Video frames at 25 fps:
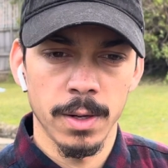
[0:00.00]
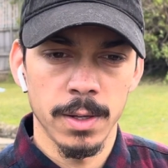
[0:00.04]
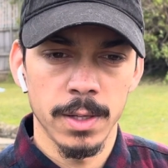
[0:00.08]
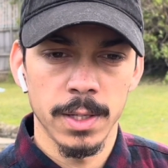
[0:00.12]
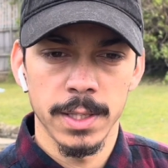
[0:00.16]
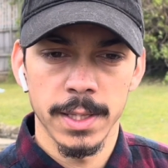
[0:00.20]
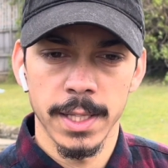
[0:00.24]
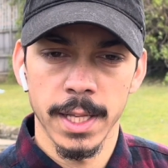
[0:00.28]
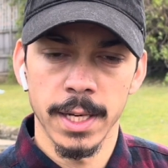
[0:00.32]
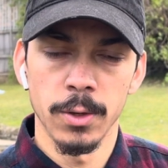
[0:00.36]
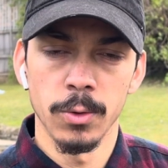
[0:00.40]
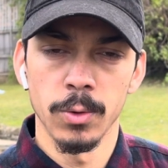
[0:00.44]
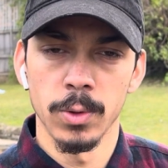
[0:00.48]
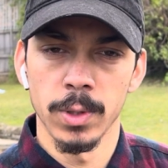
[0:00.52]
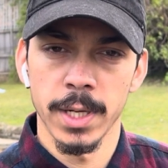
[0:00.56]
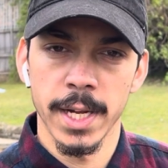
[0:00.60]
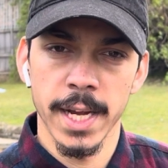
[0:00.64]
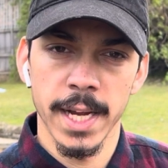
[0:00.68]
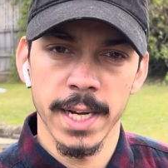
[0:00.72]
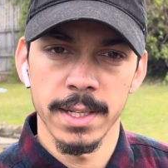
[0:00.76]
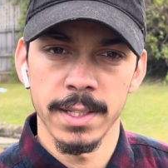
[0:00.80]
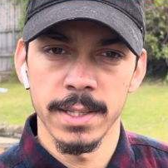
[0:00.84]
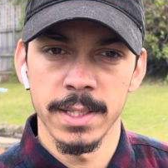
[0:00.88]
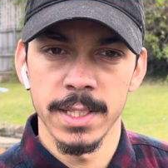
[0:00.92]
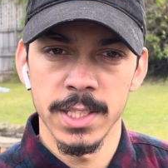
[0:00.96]
then you will
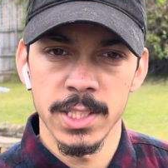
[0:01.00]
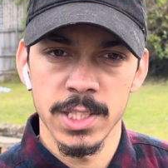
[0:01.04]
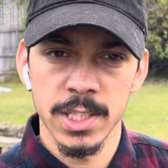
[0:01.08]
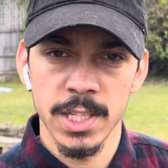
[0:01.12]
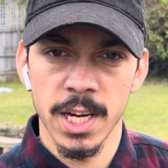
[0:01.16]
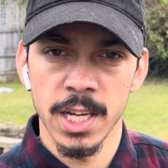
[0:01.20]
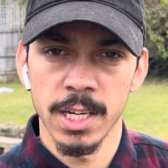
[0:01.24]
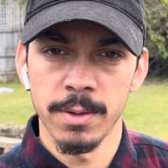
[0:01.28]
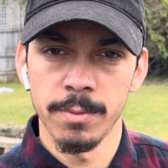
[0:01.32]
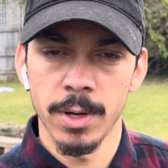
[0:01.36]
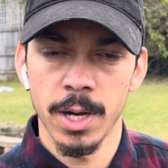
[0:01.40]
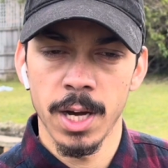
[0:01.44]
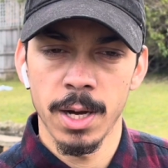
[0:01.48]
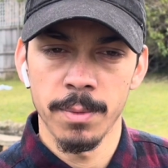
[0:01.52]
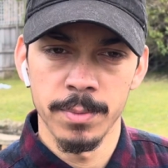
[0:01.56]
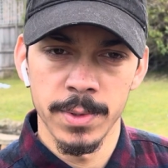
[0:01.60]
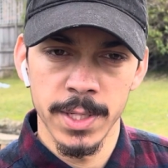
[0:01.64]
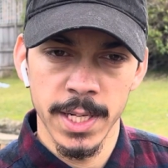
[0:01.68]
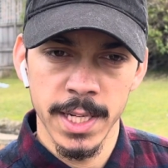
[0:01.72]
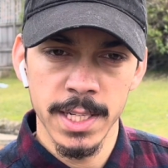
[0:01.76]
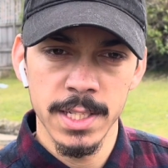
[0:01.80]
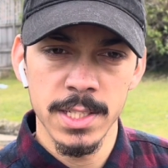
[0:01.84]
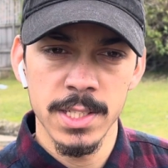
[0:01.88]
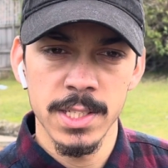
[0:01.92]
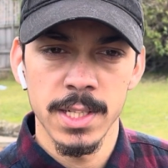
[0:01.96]
get these kind of
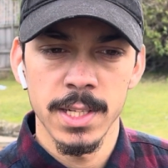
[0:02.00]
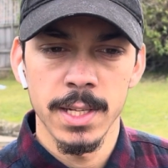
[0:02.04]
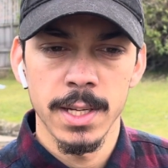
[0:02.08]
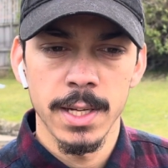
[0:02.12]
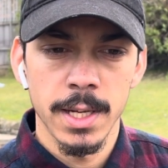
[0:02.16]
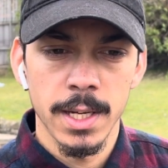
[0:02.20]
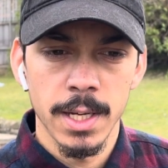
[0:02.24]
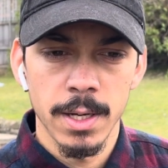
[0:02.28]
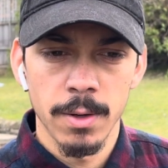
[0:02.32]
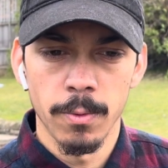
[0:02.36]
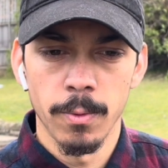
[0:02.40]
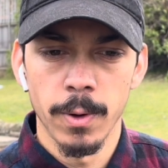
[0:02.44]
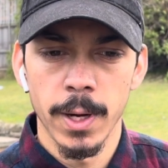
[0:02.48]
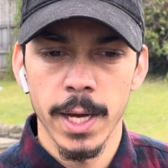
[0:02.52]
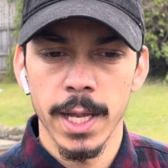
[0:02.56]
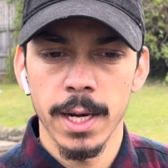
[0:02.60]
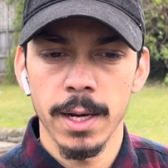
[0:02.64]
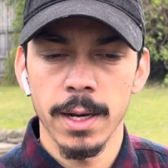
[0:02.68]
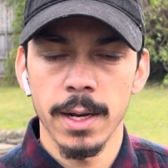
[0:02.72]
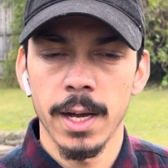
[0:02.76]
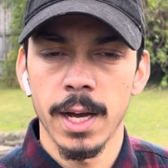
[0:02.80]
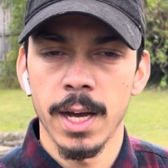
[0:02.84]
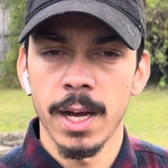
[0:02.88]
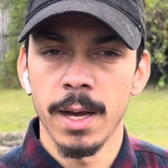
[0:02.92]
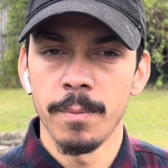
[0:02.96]
updates. Well,
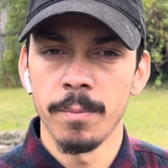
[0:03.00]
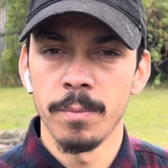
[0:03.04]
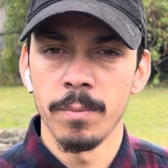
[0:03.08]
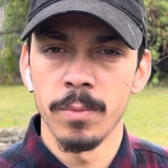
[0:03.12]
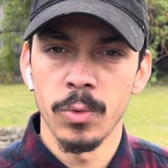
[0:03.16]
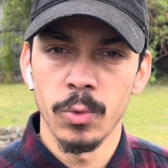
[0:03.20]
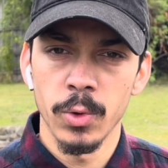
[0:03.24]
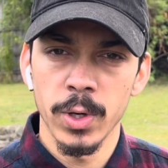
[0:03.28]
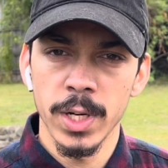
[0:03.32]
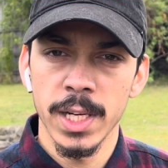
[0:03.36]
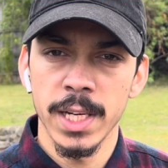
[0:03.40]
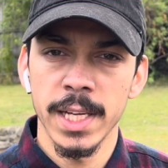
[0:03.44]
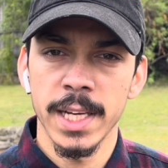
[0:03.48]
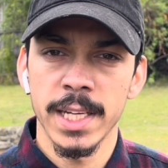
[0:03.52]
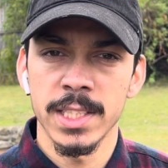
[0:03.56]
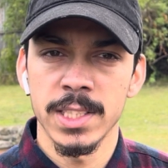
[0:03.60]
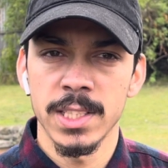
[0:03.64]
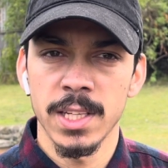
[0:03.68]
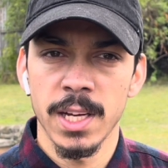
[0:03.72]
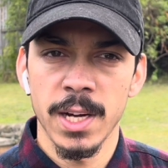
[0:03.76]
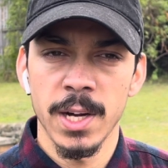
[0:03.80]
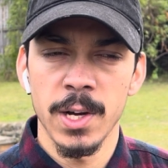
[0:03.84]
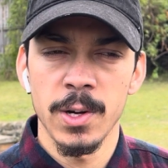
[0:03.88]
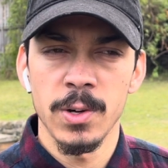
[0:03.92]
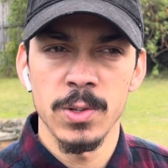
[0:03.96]
I'm really
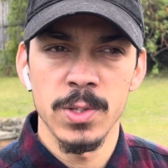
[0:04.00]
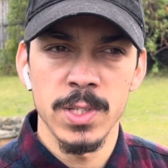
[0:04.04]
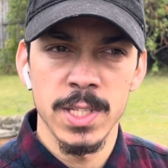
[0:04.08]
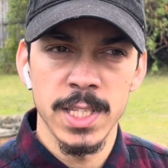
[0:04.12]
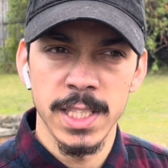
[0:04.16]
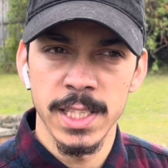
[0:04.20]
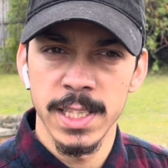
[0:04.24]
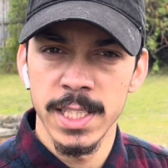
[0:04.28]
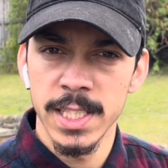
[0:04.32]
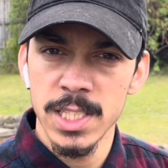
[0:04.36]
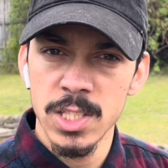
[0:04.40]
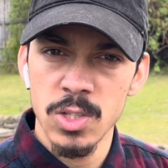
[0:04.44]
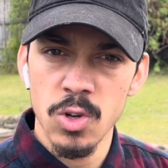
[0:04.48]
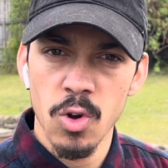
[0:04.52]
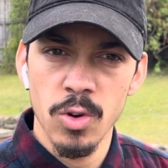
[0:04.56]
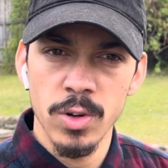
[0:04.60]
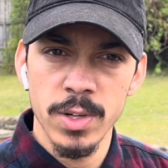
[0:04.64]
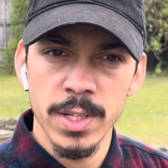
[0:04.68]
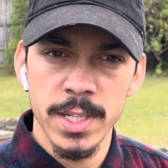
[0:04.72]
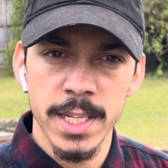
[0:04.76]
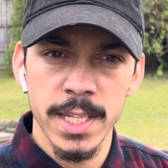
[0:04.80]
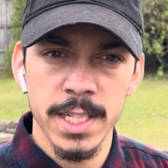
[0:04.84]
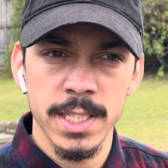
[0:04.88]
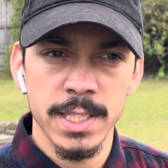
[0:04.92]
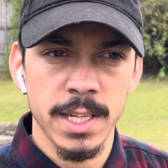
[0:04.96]
excited to see this
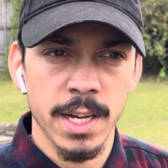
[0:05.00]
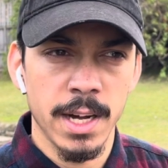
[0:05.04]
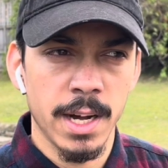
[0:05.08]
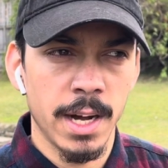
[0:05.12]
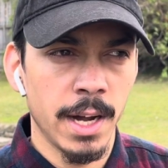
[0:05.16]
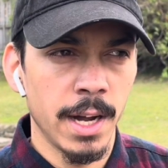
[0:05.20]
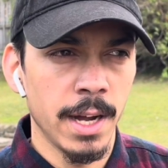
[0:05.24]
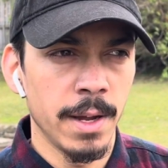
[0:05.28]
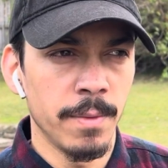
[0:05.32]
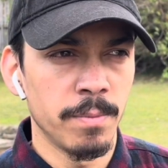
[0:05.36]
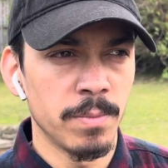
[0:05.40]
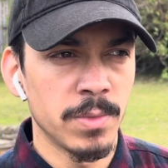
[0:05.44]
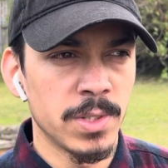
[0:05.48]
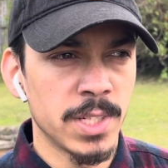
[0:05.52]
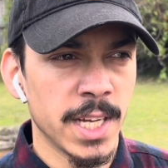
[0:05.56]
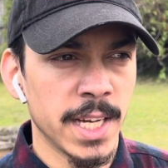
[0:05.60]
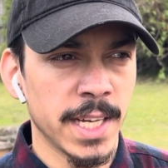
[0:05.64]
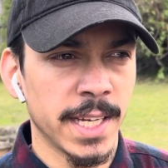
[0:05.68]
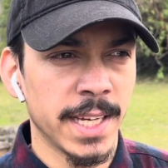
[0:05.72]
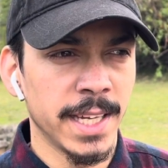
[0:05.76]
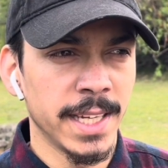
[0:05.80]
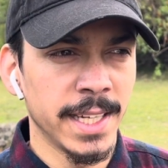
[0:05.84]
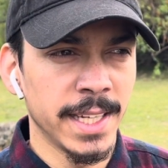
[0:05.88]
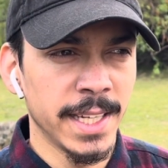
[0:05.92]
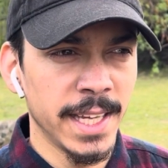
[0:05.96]
context. I'm
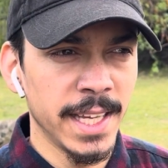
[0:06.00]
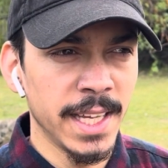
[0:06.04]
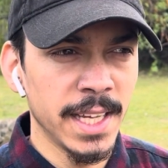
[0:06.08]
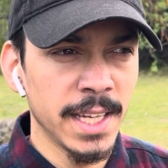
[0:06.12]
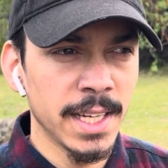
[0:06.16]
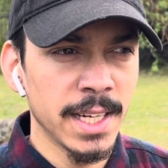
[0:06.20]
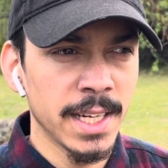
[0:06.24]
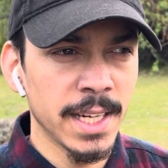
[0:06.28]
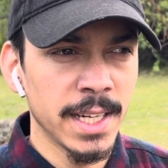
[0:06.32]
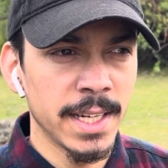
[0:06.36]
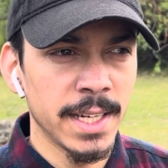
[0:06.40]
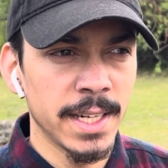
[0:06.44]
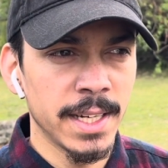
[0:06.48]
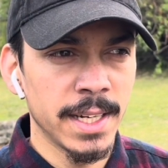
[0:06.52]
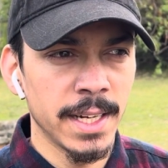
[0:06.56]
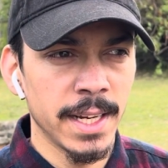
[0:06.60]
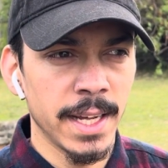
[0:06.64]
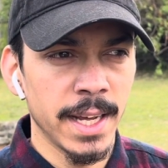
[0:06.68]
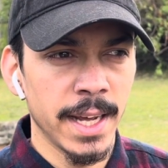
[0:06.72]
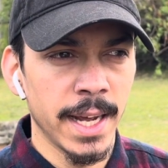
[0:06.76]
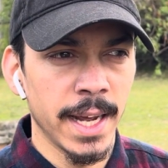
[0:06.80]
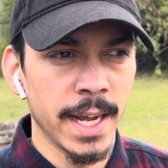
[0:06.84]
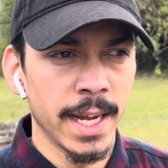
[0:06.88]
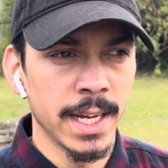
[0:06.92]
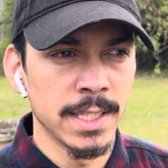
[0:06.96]
taking England
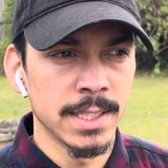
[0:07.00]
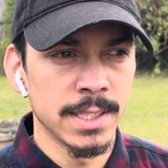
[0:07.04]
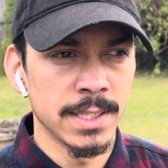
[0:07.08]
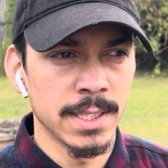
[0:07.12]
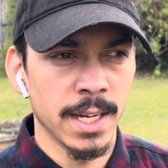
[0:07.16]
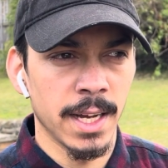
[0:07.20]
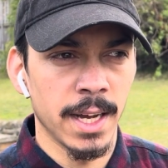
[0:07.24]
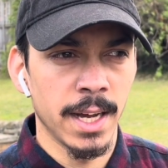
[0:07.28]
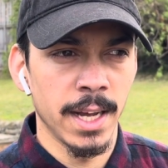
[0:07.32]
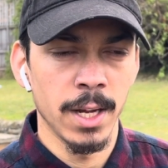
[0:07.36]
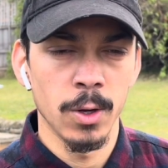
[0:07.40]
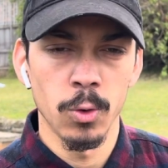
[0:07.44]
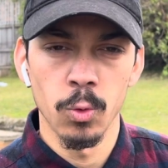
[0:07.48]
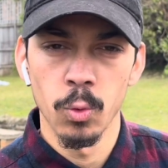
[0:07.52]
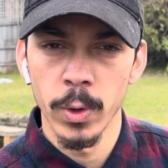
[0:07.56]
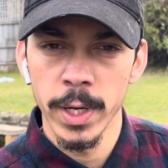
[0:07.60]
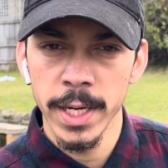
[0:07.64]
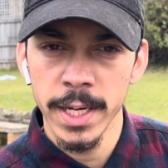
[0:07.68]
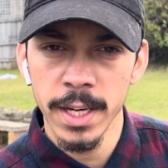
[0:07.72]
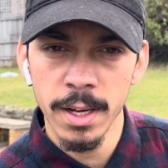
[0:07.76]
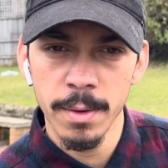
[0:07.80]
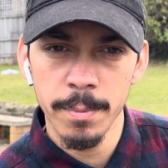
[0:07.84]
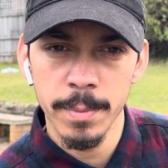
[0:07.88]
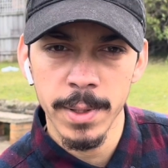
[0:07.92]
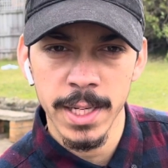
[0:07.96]
as a
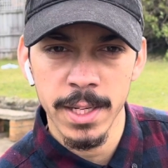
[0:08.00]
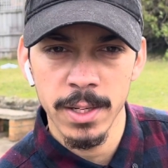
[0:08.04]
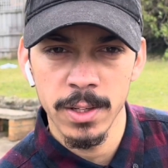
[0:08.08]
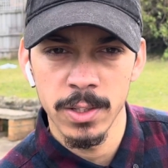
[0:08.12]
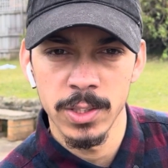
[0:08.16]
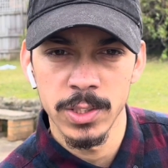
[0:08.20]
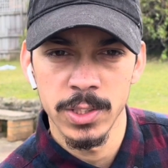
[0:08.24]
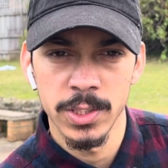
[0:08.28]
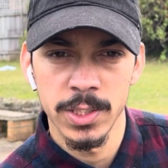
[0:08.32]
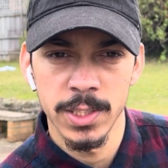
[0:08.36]
winner, because